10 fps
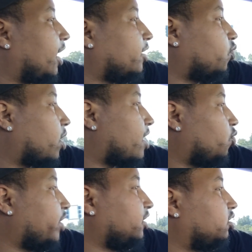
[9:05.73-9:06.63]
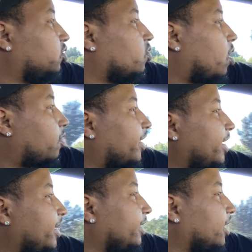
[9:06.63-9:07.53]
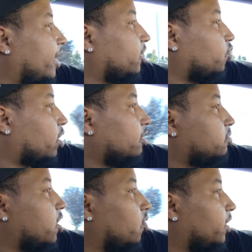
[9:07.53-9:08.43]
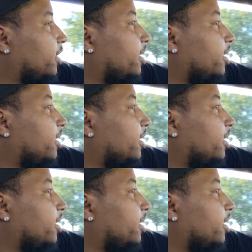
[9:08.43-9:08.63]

Like where I went to already, like, and where I'm going,